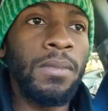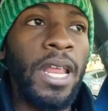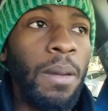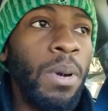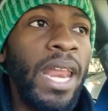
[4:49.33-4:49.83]

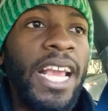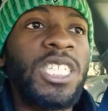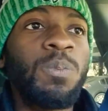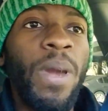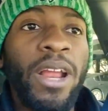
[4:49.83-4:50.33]
They better
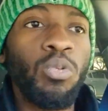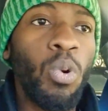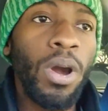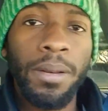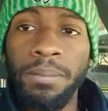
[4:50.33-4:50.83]
expect
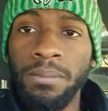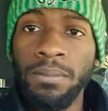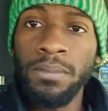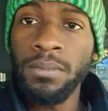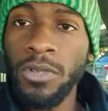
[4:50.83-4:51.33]
one.
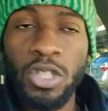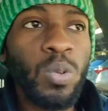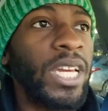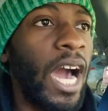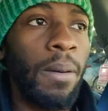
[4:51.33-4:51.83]
Because
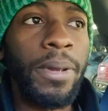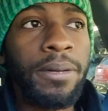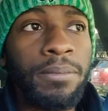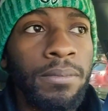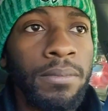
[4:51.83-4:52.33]
we coming.
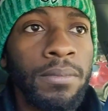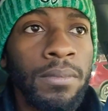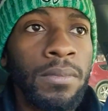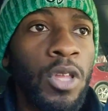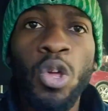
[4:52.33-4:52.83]

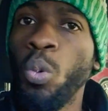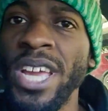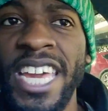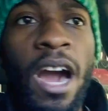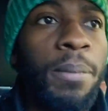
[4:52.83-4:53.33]
We
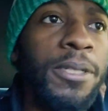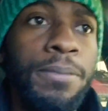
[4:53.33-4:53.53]
coming.